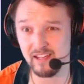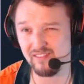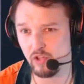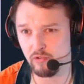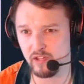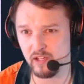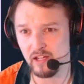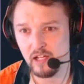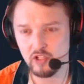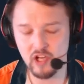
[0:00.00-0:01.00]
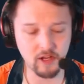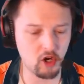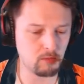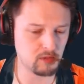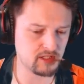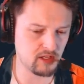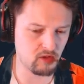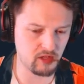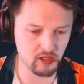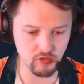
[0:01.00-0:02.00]
even though the Giant Cobra is the
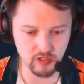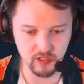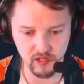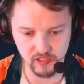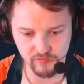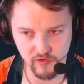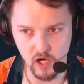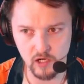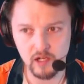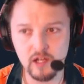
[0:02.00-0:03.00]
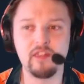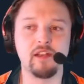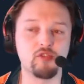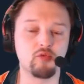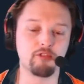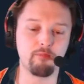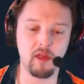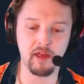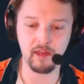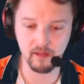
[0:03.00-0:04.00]
only illusion thus far that is worth
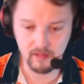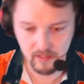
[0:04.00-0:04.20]
playing.